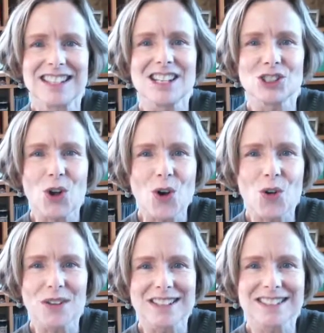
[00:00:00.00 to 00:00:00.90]
is
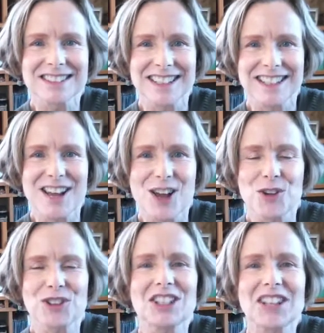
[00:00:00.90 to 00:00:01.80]
wholeness and
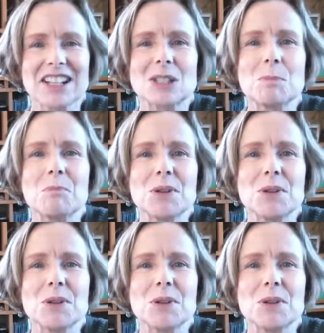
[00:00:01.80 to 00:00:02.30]
health, that's